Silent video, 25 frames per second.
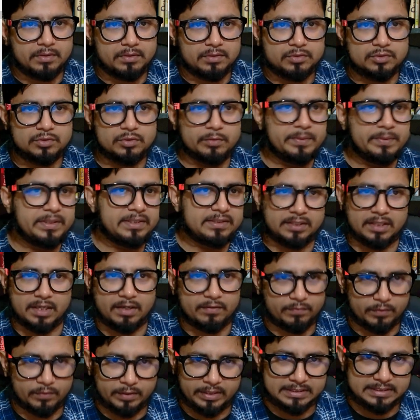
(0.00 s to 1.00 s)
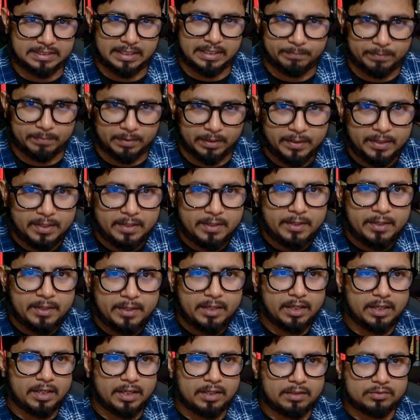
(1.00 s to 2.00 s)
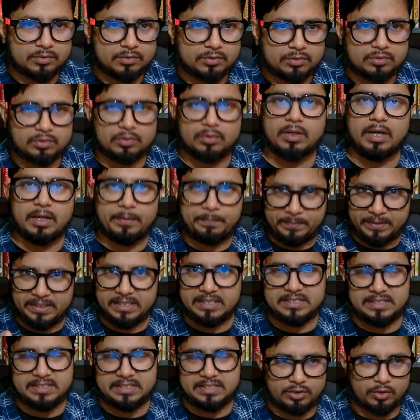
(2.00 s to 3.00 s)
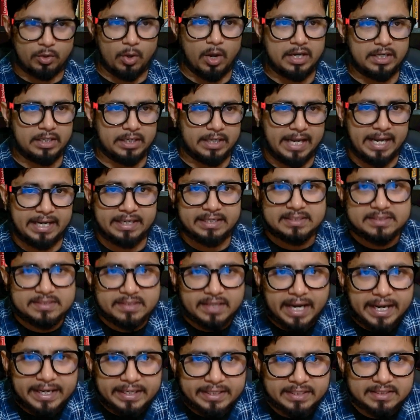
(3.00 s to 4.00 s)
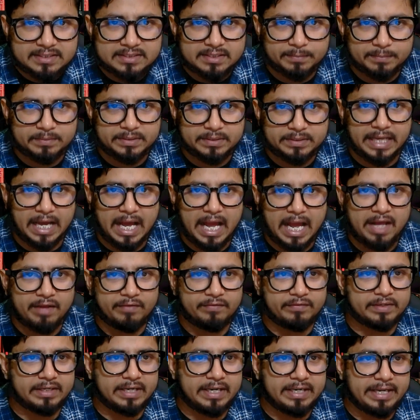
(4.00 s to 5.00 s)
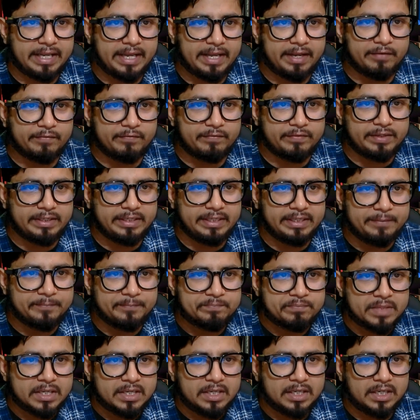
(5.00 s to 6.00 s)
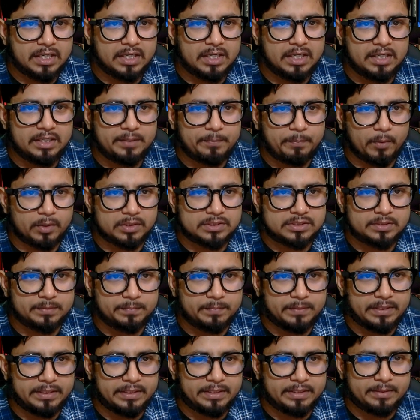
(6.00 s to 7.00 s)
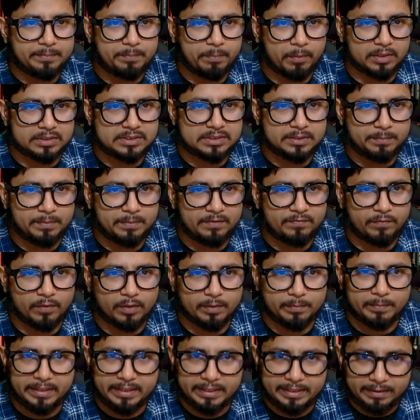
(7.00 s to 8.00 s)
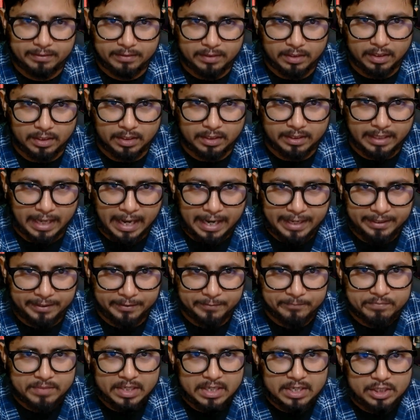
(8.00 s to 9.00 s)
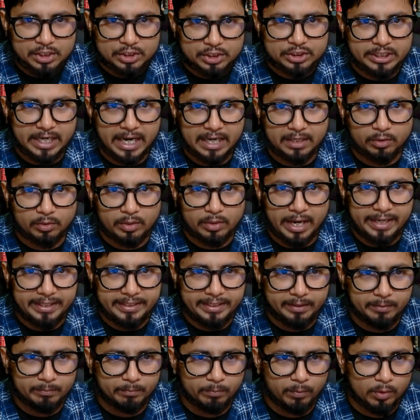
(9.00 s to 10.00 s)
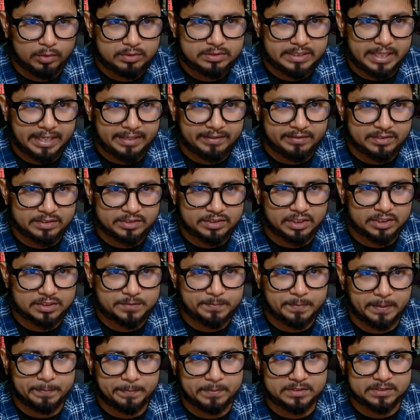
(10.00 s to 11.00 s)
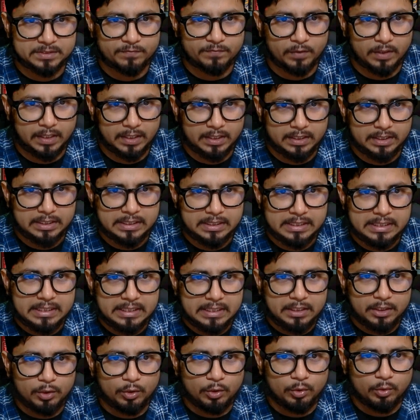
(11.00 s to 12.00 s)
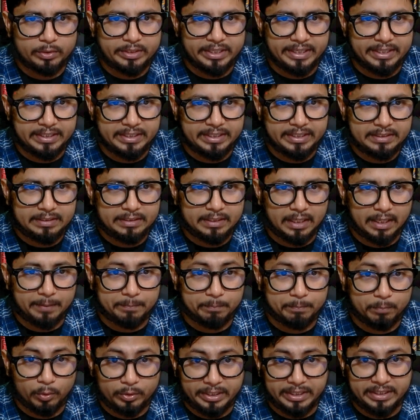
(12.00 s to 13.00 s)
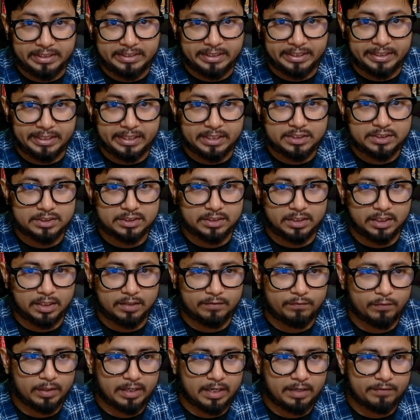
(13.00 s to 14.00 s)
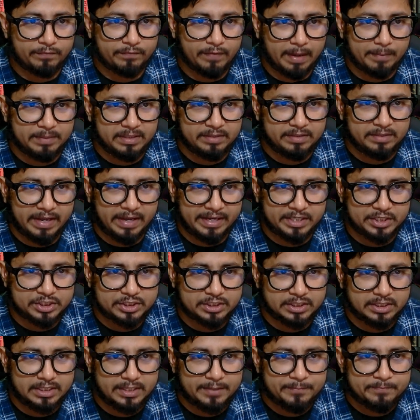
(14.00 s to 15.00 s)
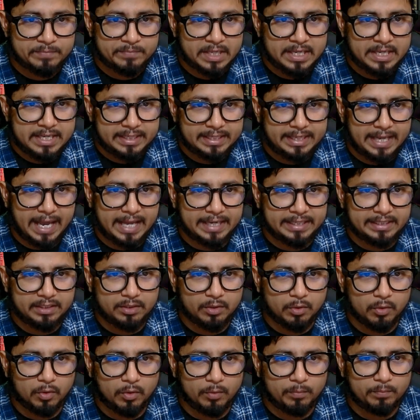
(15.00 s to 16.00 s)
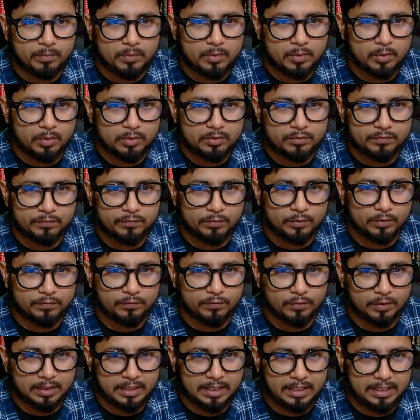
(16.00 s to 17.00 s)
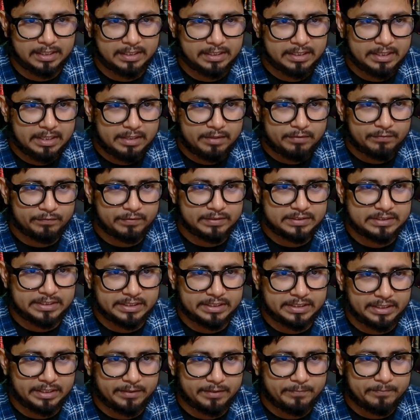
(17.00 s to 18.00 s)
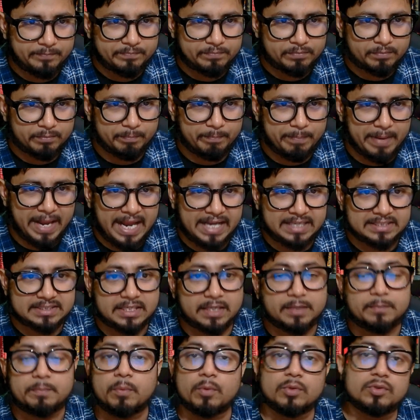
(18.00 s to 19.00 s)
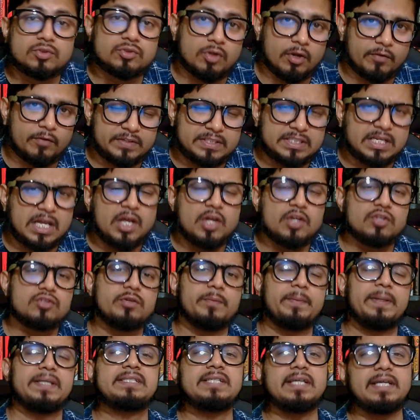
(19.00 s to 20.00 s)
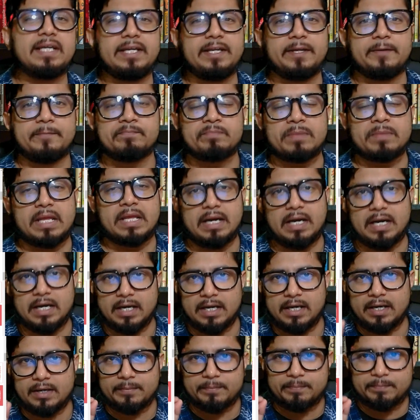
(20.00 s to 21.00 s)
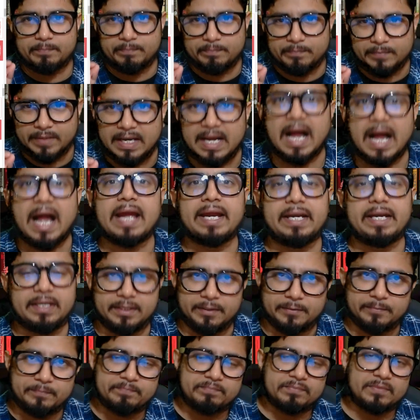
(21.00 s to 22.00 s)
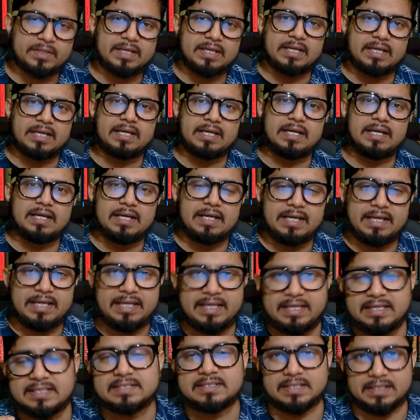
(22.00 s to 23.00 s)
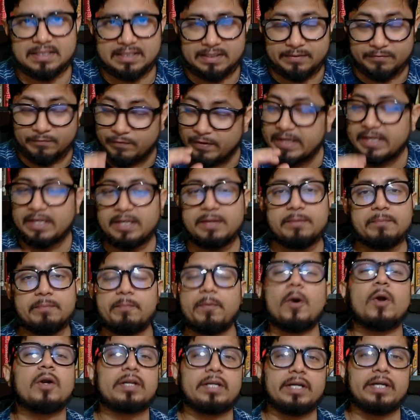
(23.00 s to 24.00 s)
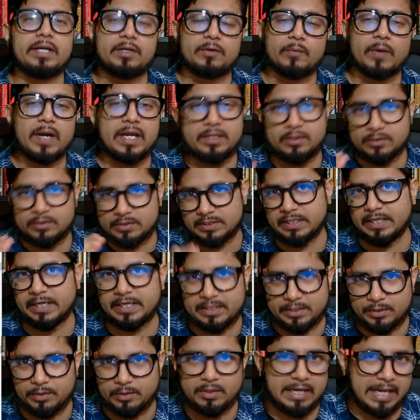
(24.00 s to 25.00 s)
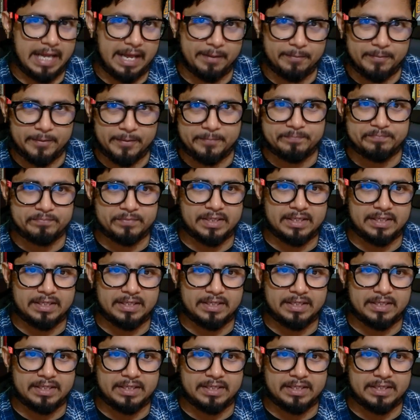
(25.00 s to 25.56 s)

Sumitra, for example, uh, so a PhD scholar and is writing something. I have run every earned possible possible for my uh, guide, shadow writing books and research papers for her, looking uh, booking tickets for her family vacation carrying home cooked food for her, visiting banks and post office. So basically, a guide is very important while you select your lab.